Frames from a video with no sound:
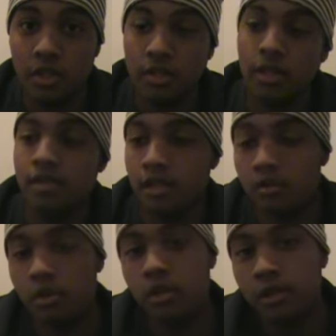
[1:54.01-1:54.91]
They say,
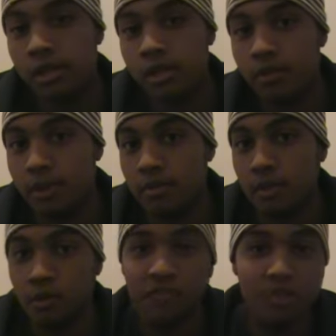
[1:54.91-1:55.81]
"What do you like about, like,
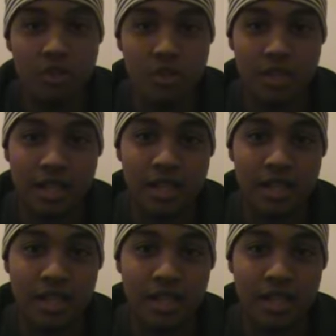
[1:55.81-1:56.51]
what food do you like?"